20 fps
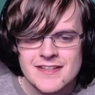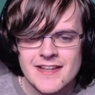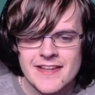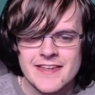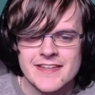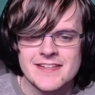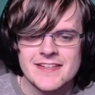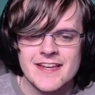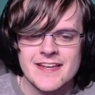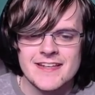
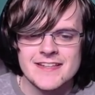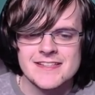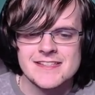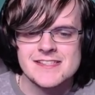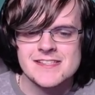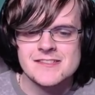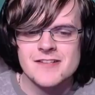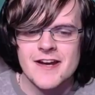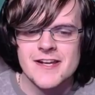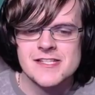Like, he
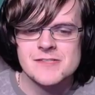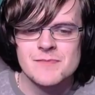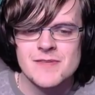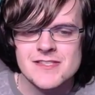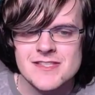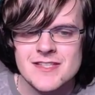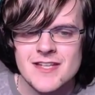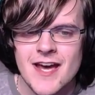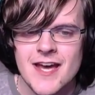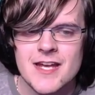strikes
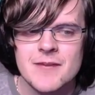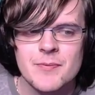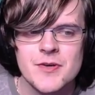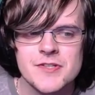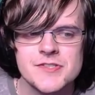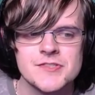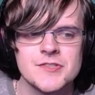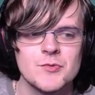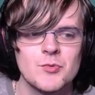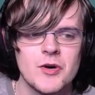me as the kind of
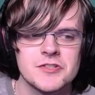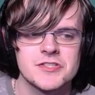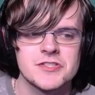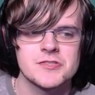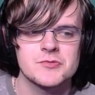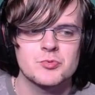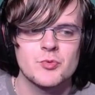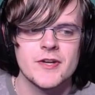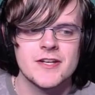person who watches